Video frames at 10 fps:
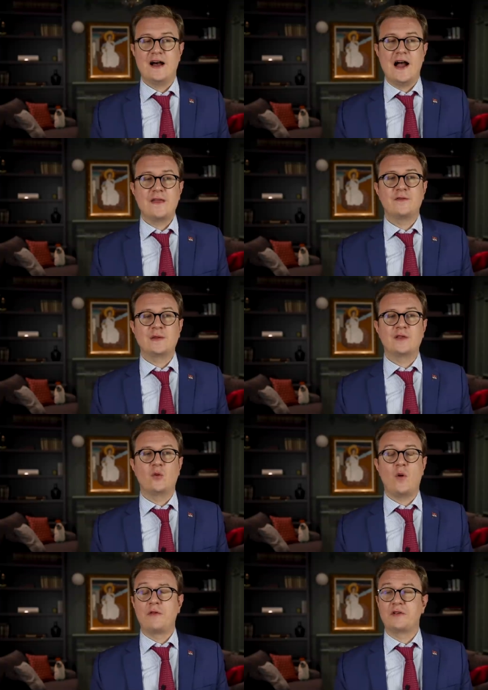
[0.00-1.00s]
I think
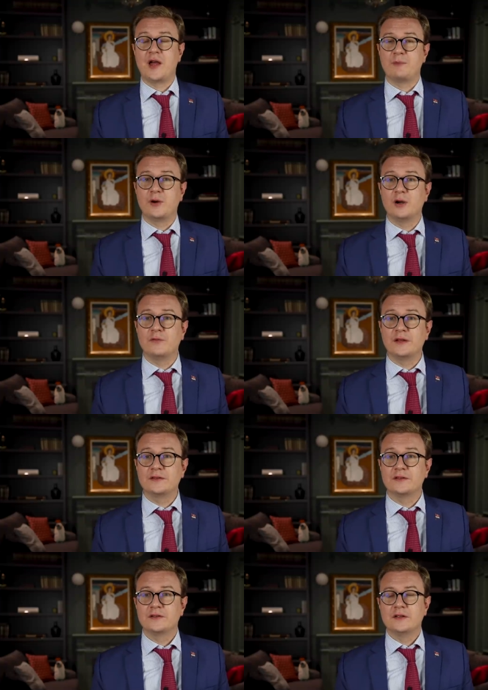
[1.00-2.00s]
that while they're not
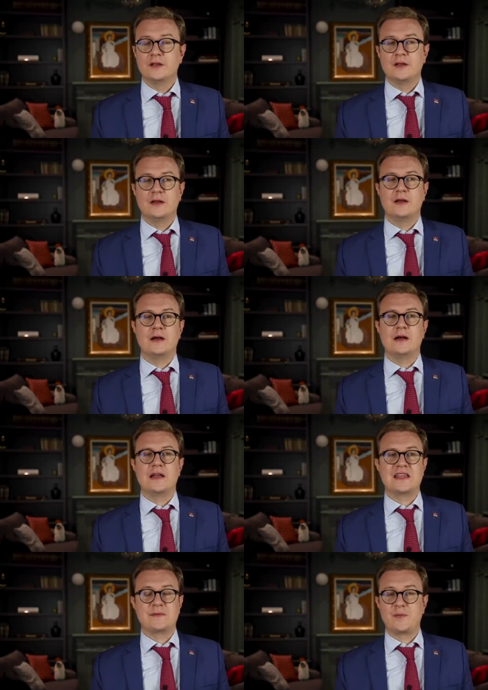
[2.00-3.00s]
perfect, and
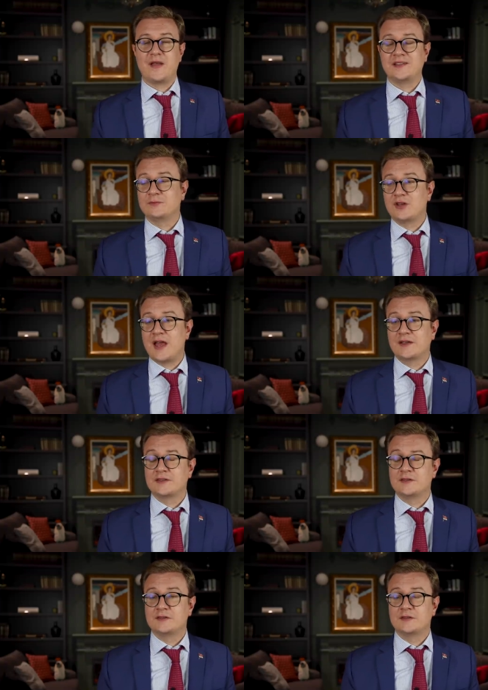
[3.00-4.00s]
I'm going to pay some
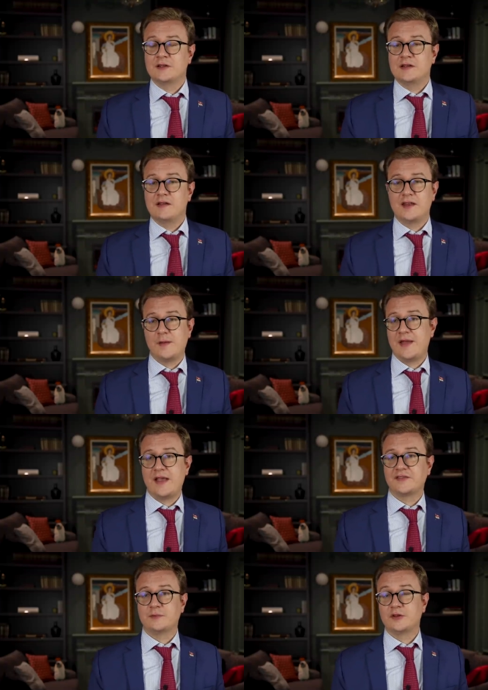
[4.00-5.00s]
taxes, and I may
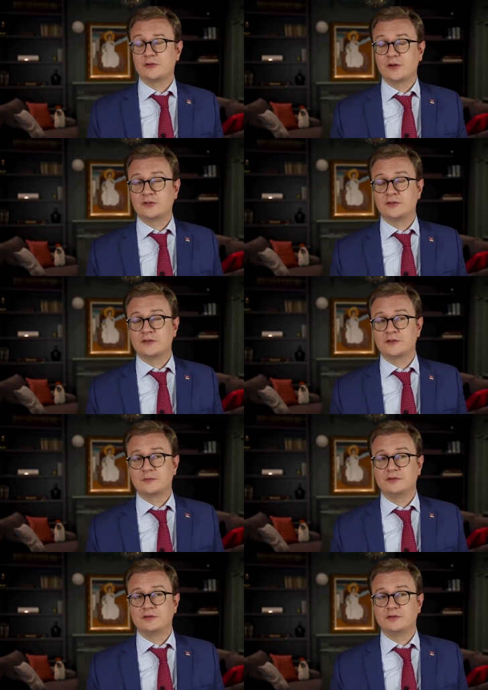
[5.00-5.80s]
have some restrictions